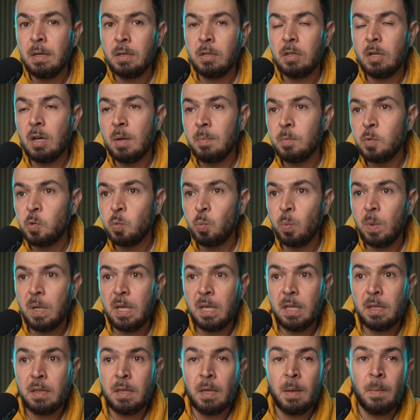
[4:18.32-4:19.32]
comes
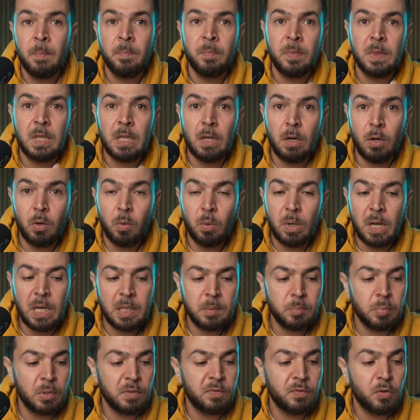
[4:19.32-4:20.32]
with the low
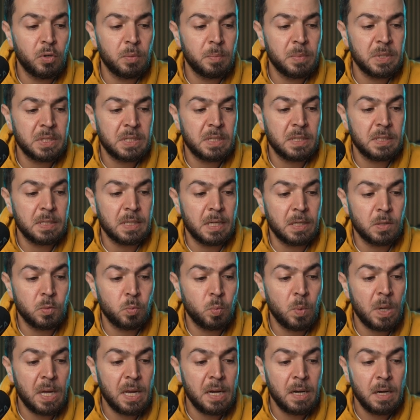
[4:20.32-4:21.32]
light performances as
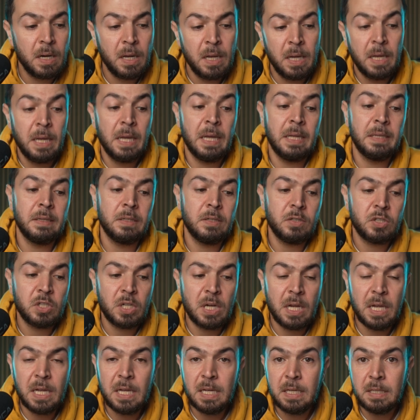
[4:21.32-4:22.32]
well, in the
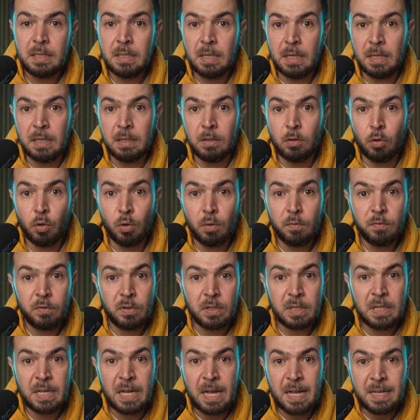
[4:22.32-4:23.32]
shade, in
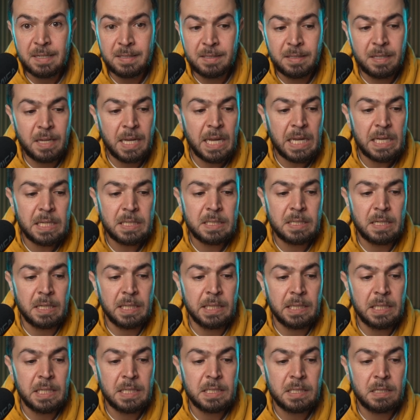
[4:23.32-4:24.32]
overcast days,
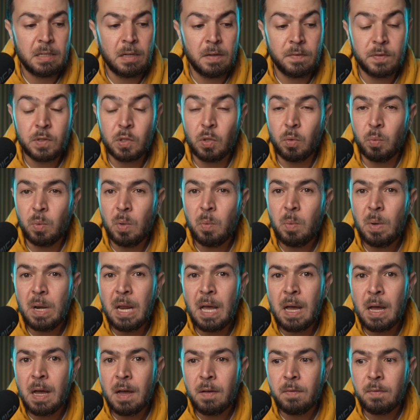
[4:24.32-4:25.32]
in this stuff. So we will
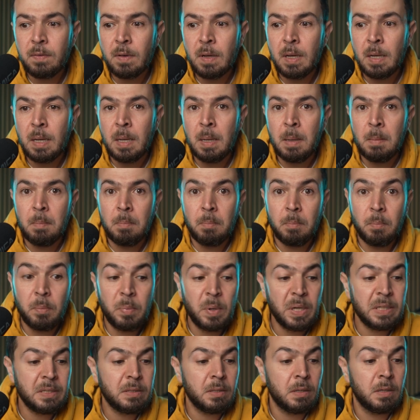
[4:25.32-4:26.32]
have
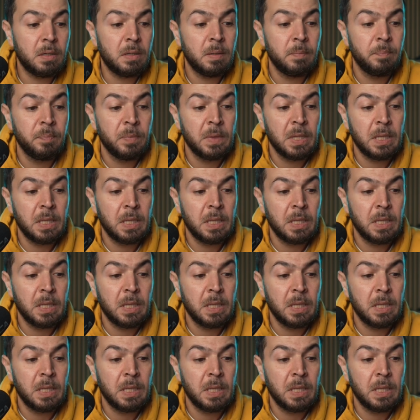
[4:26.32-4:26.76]
better